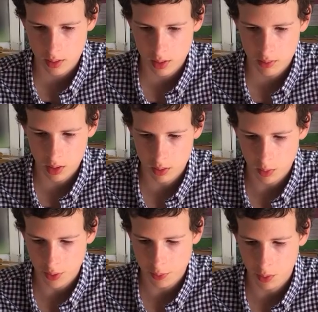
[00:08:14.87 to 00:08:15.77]
you know
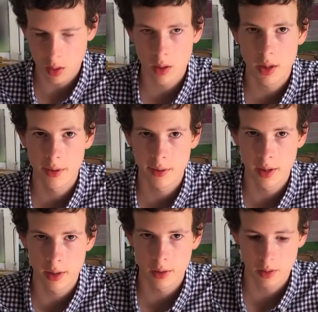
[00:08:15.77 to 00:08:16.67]
what's what until
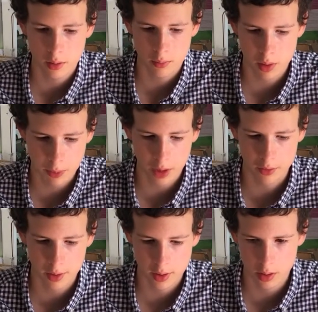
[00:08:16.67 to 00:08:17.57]
it's
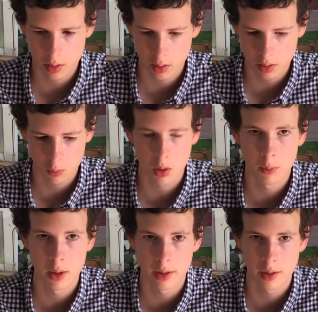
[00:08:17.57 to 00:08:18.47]
sprouted and you can
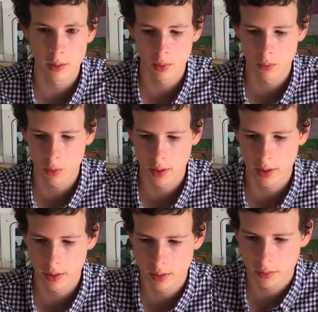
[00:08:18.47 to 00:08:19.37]
properly see what it
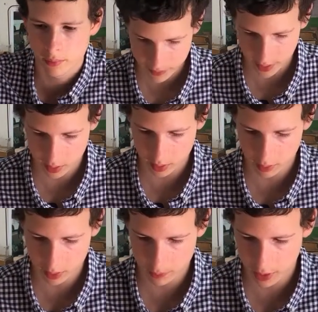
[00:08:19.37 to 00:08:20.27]
is. Now I'm
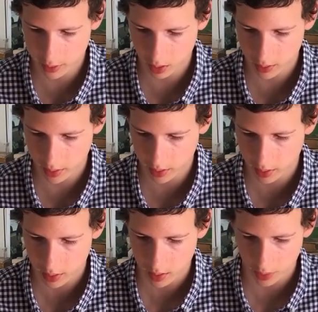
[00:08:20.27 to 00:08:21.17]
going to be growing
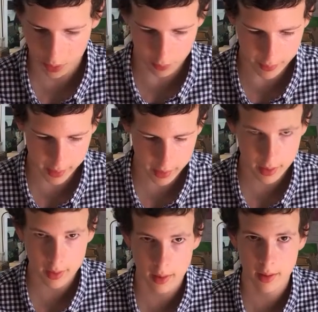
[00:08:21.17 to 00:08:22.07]
3
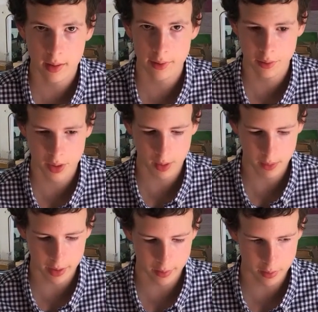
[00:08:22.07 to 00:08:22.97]
little gem
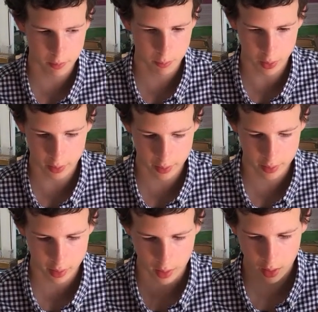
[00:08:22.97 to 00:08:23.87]
lettuce pods,
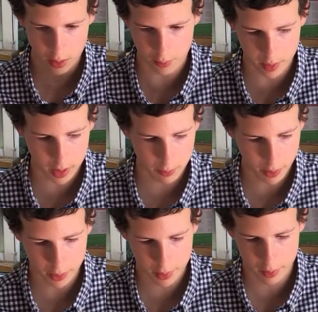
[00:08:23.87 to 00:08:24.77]
3
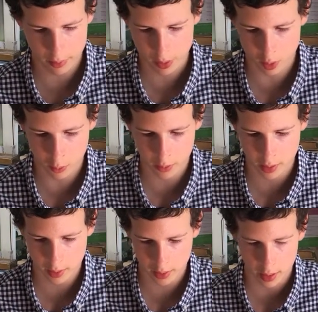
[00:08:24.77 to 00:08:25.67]
pods of
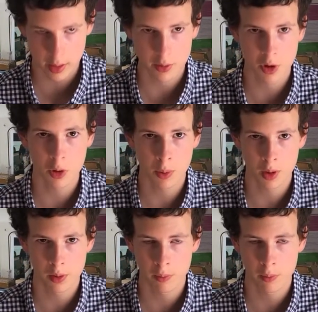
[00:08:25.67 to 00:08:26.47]
strawberries and 2 pods of